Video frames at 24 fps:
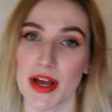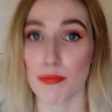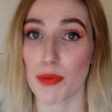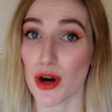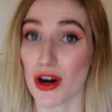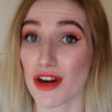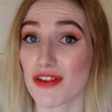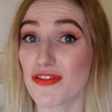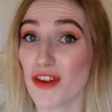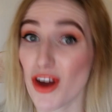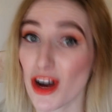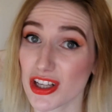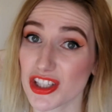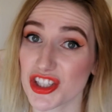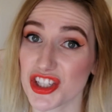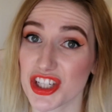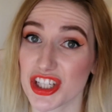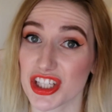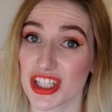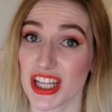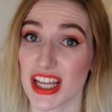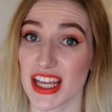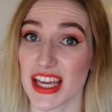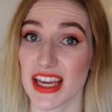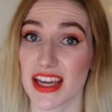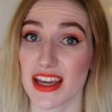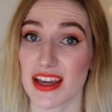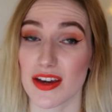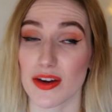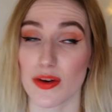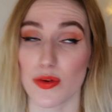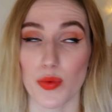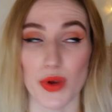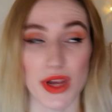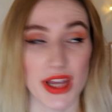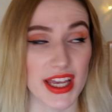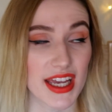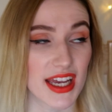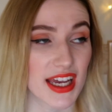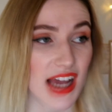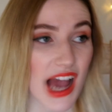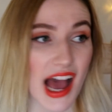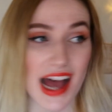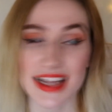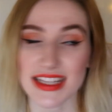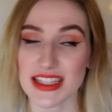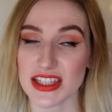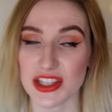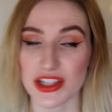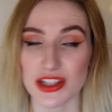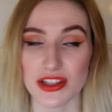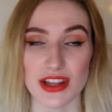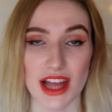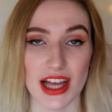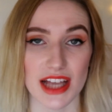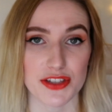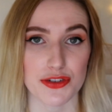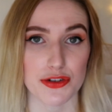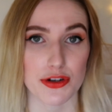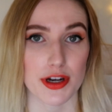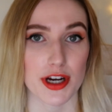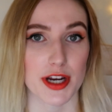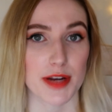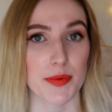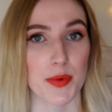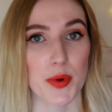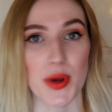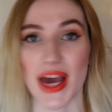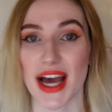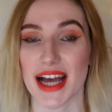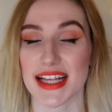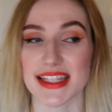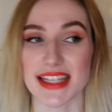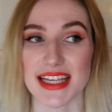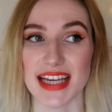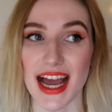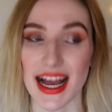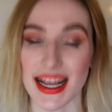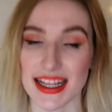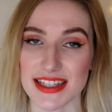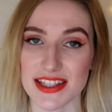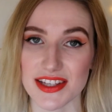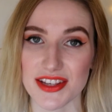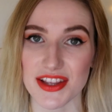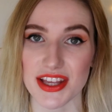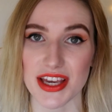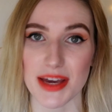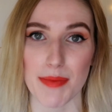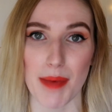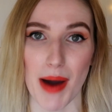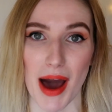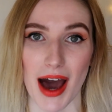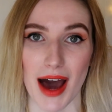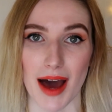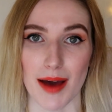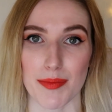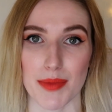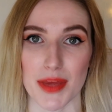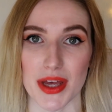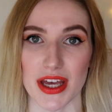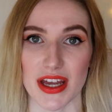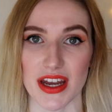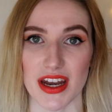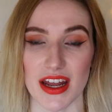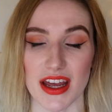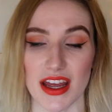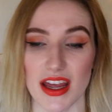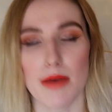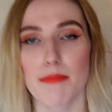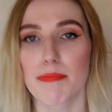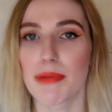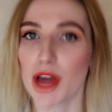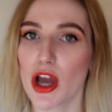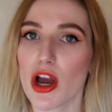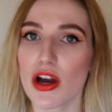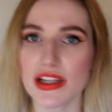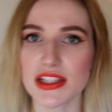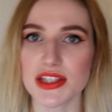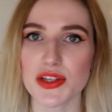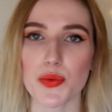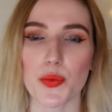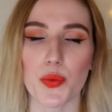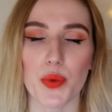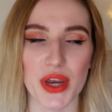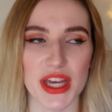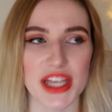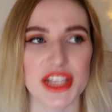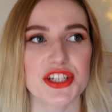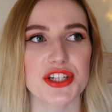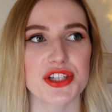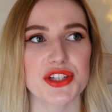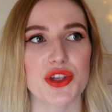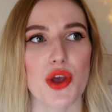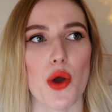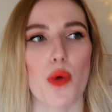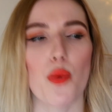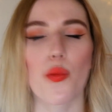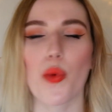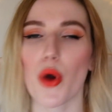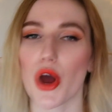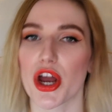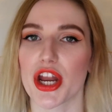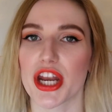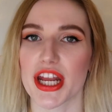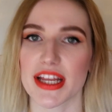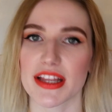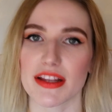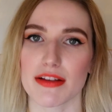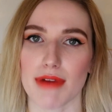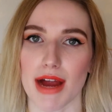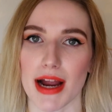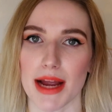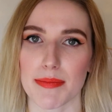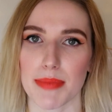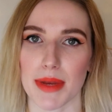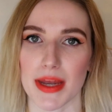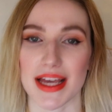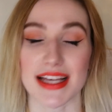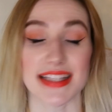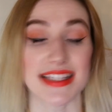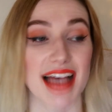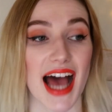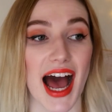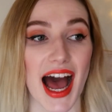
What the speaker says: But unfortunately we cancelled that trip. We had to cancel the apartment because we just weren't in the right place.